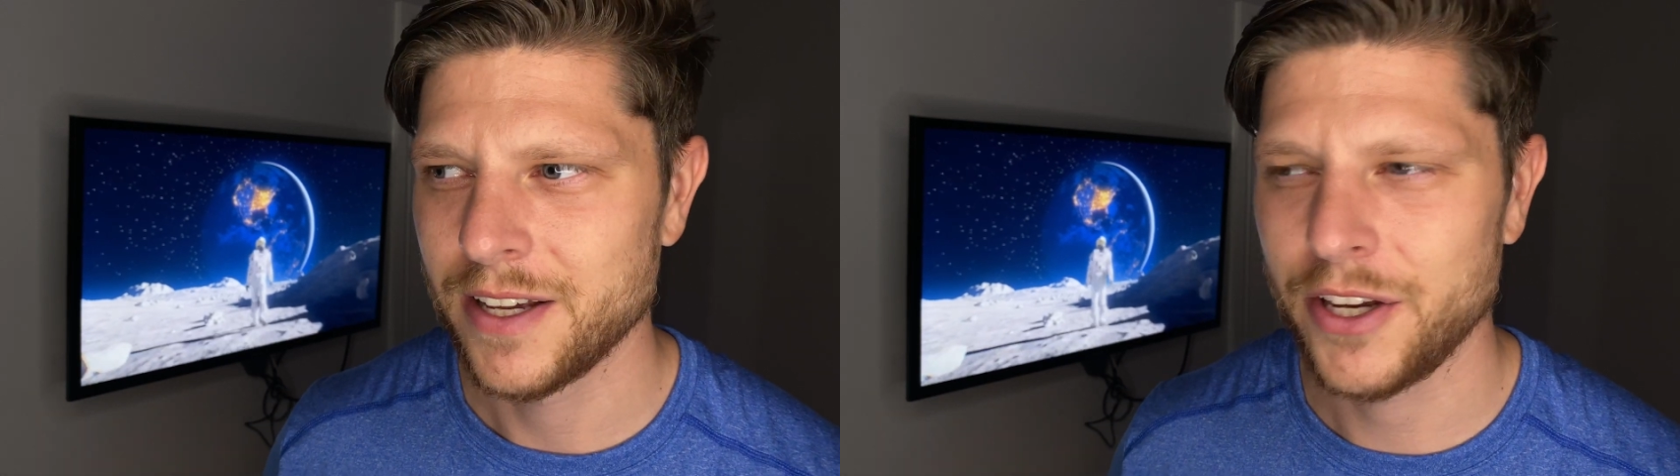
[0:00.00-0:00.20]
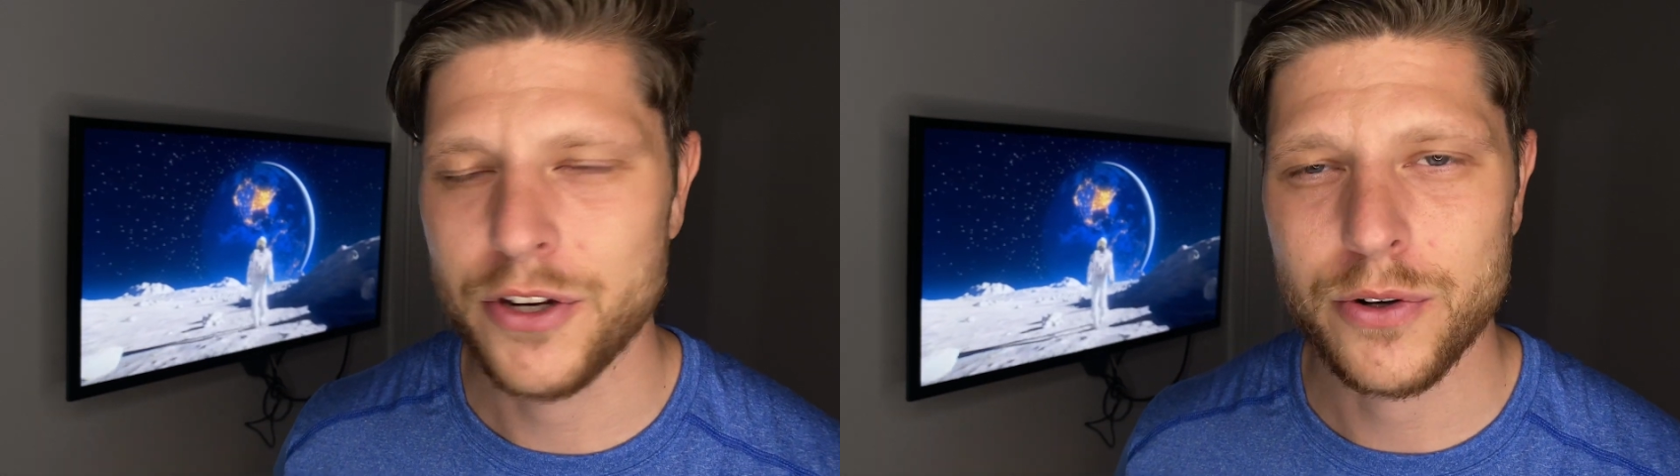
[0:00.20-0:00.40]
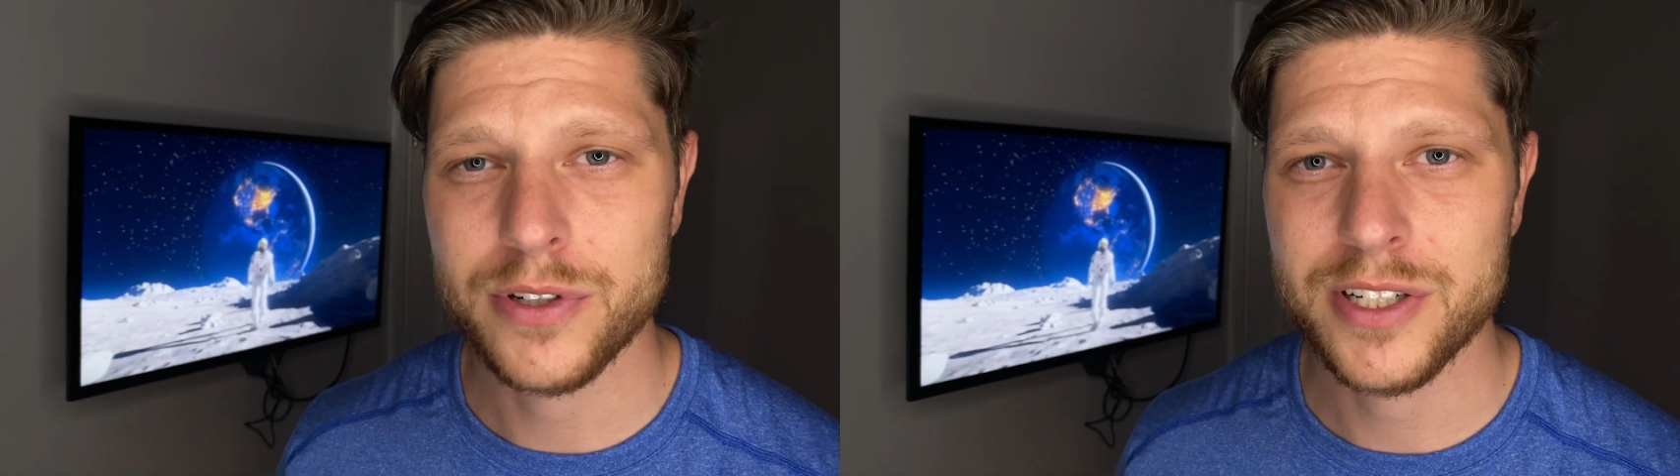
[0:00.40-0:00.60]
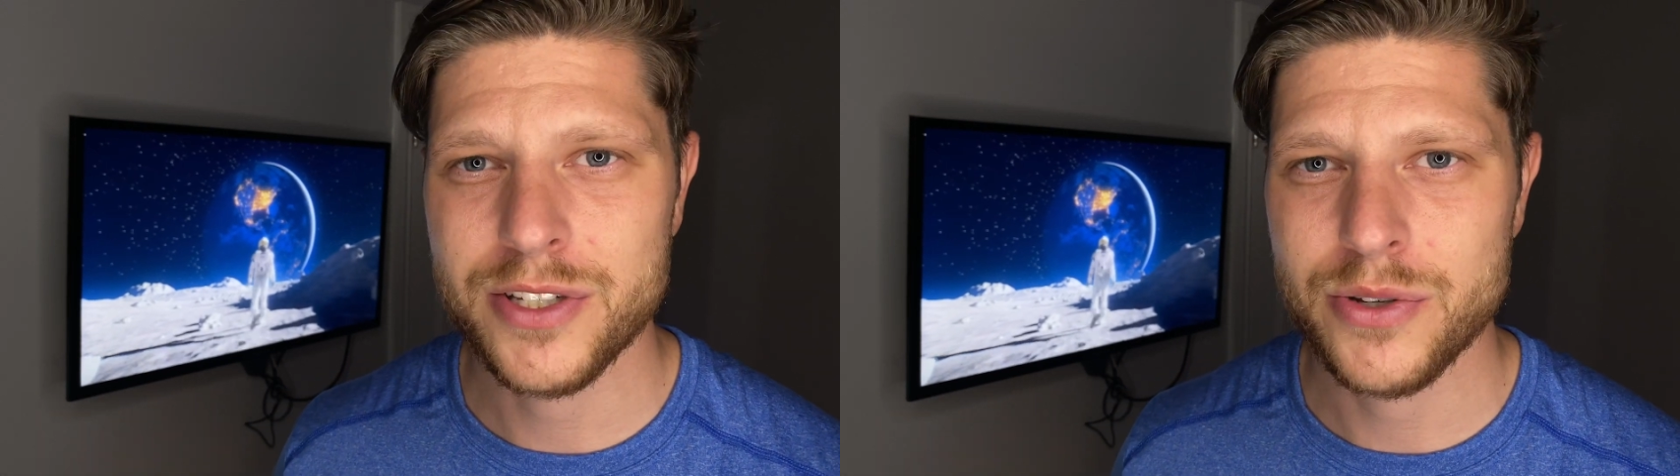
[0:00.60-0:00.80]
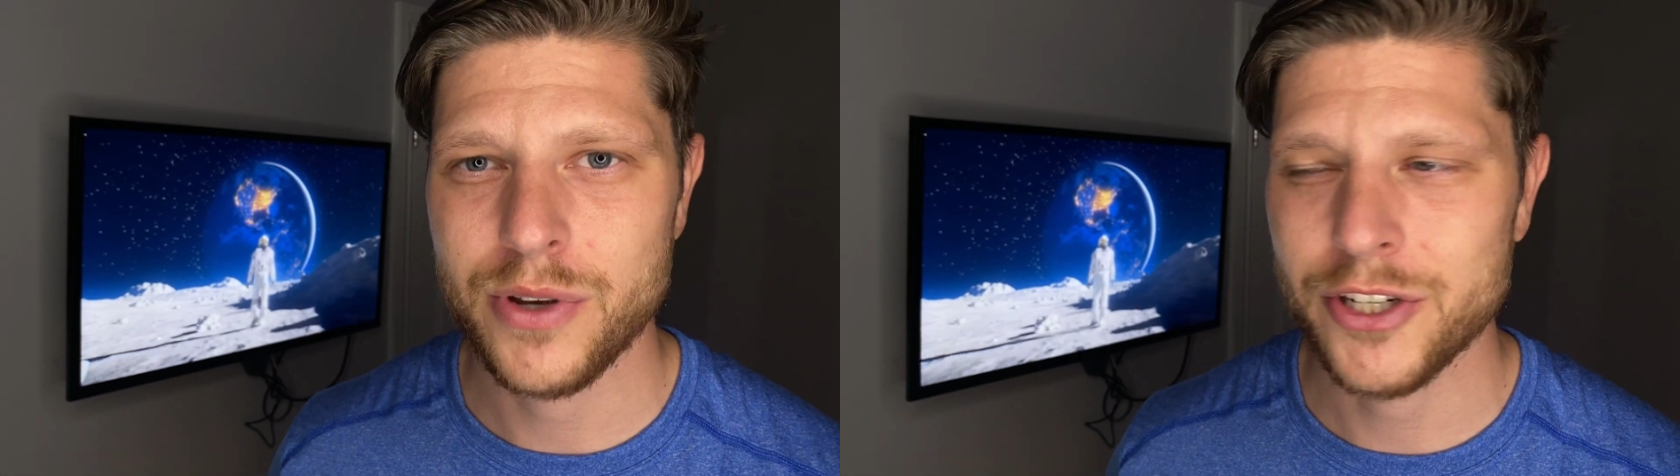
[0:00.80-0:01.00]
in order
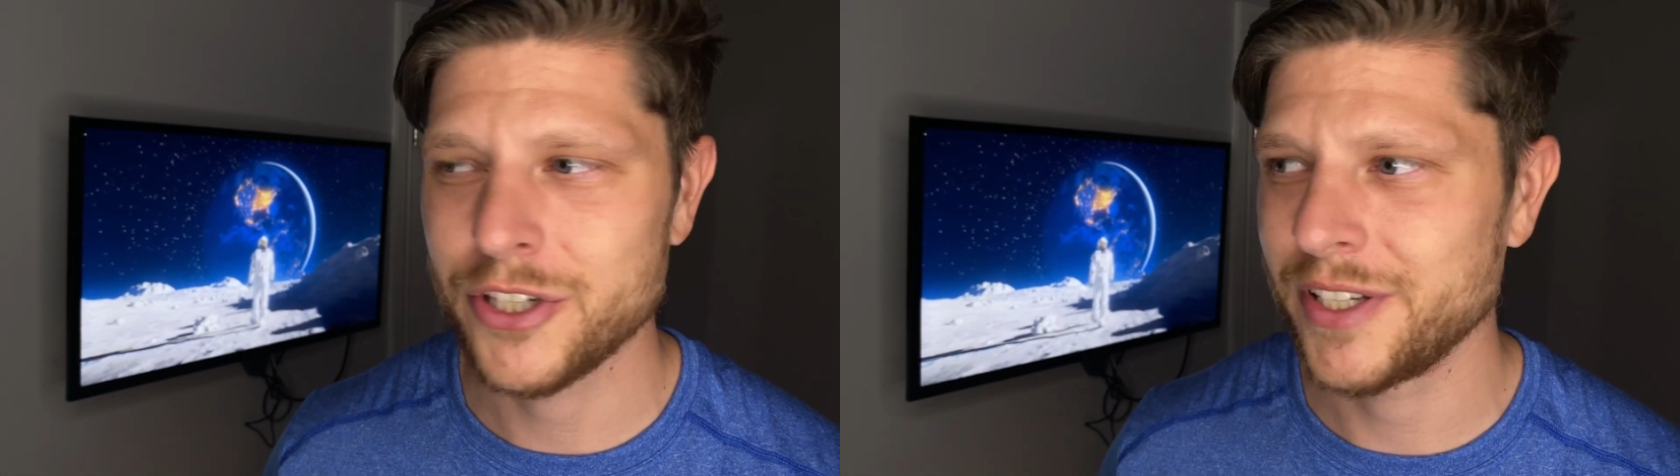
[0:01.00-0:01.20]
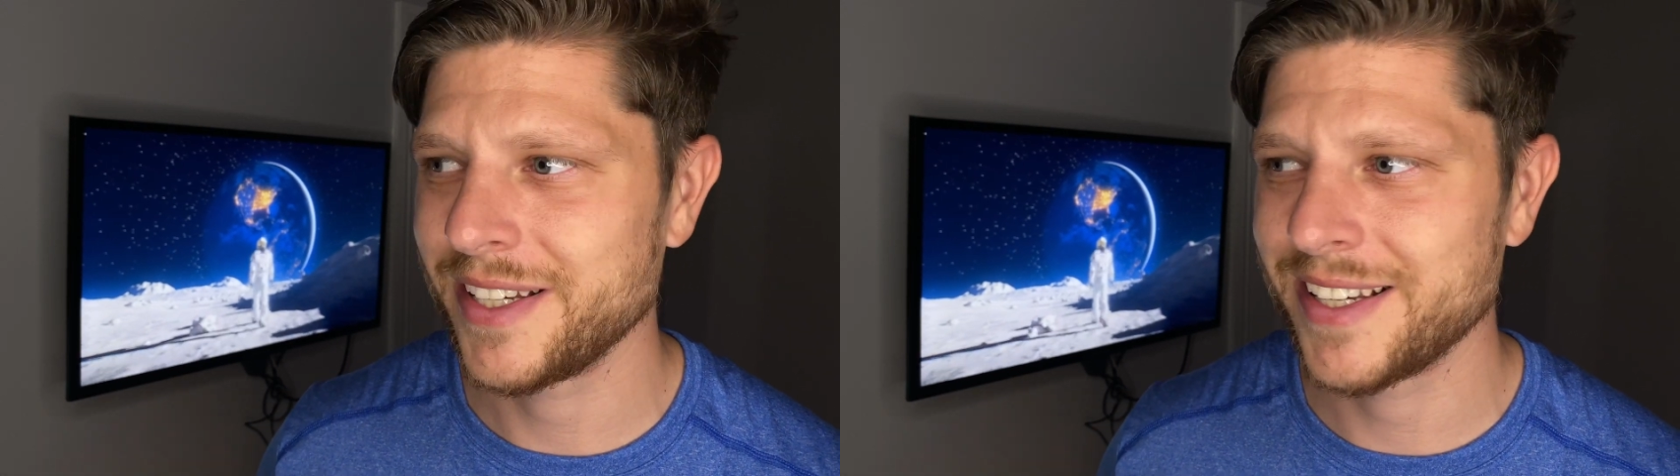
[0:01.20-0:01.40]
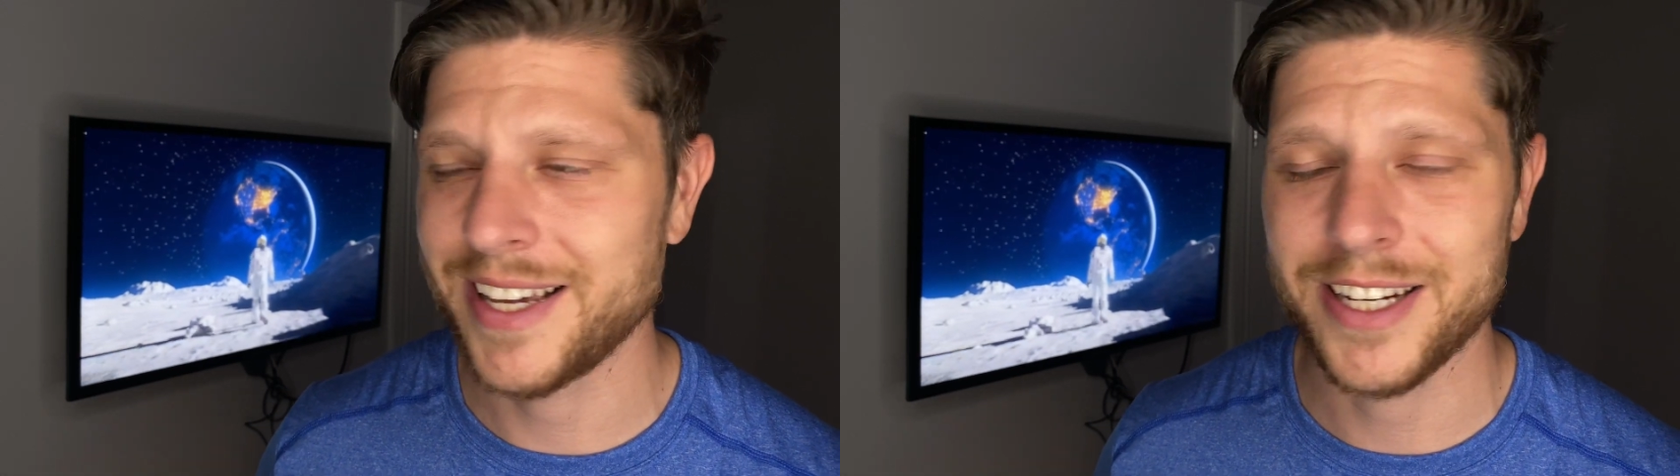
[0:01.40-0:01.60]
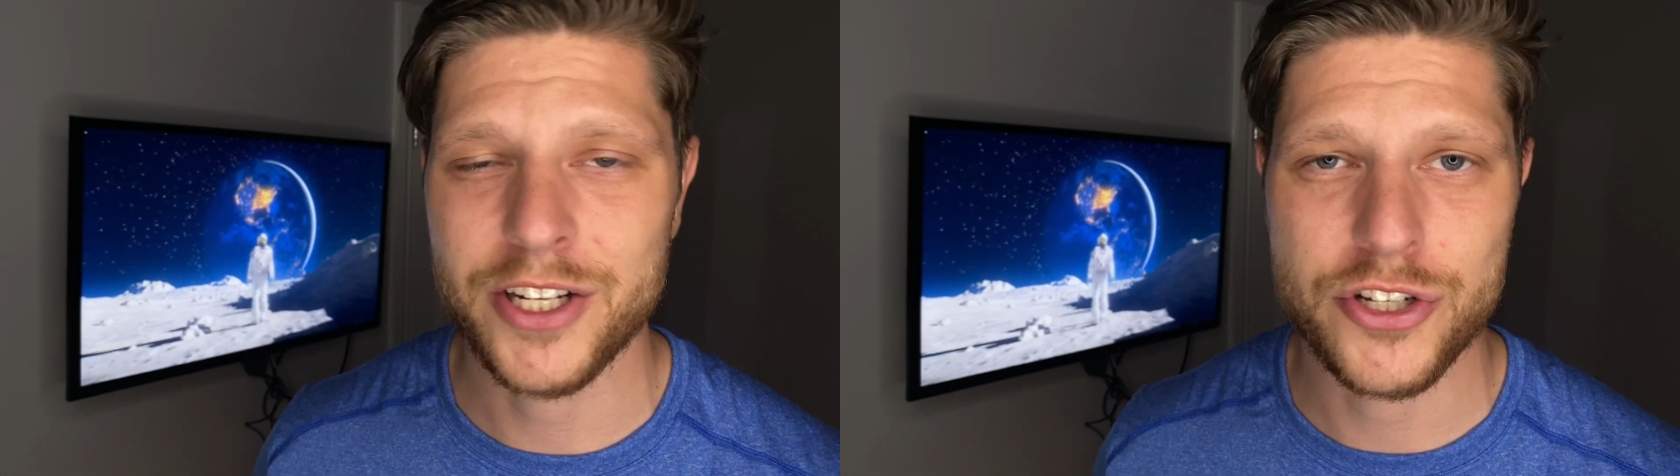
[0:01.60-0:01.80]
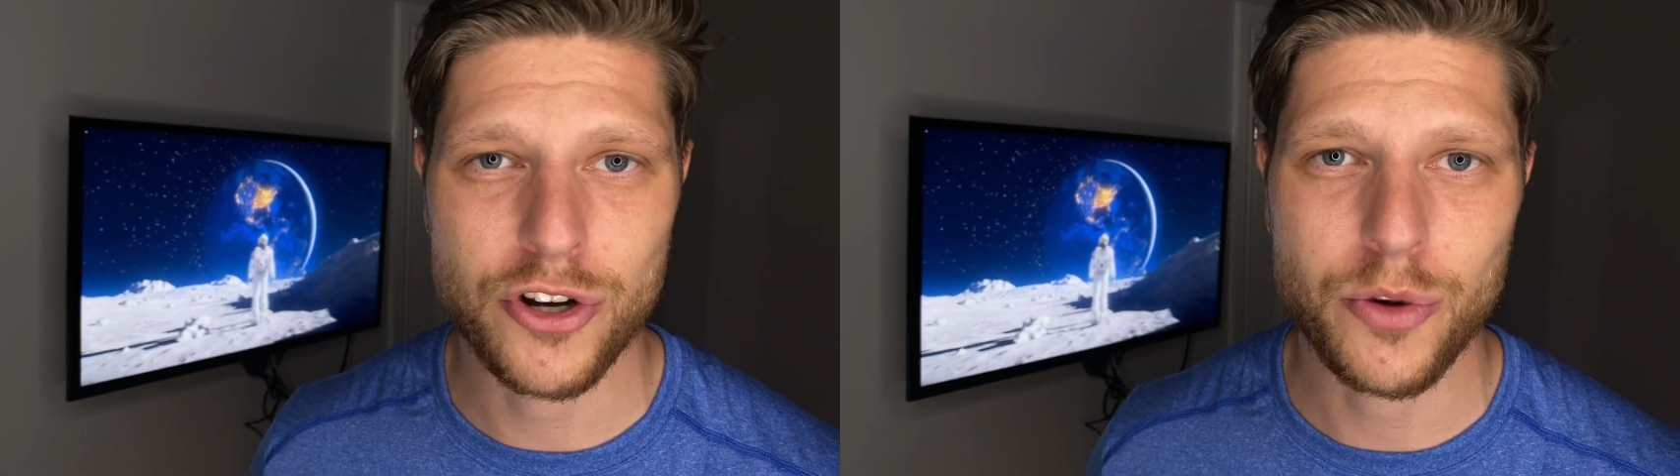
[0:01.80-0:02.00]
to actually get a
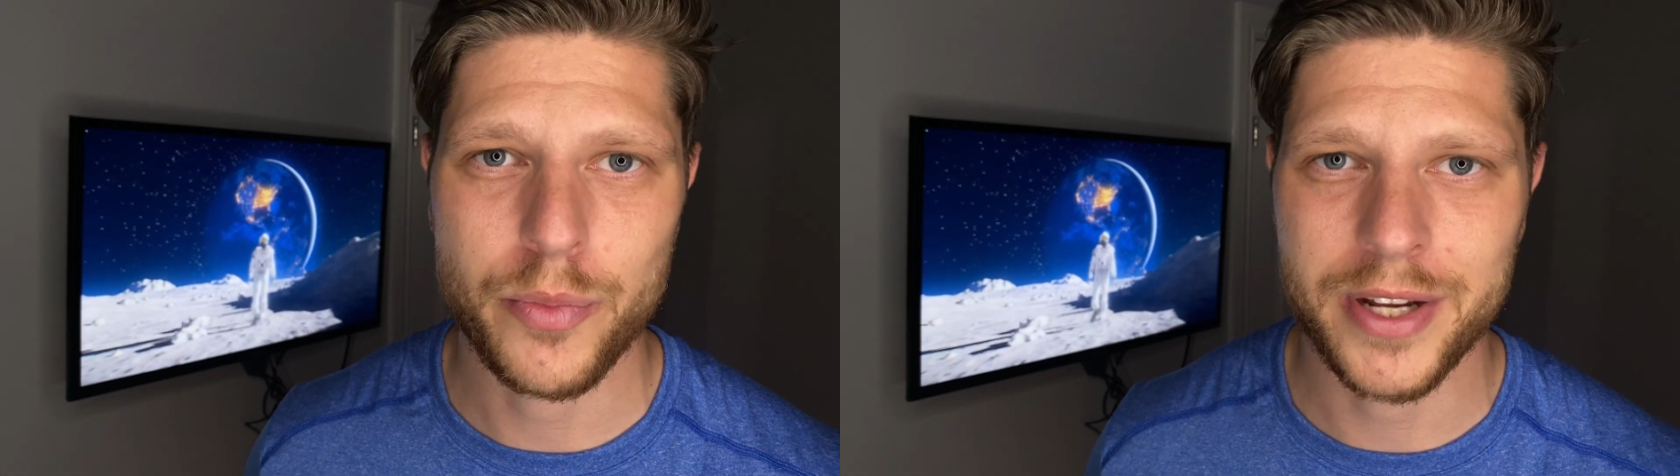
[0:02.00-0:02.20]
job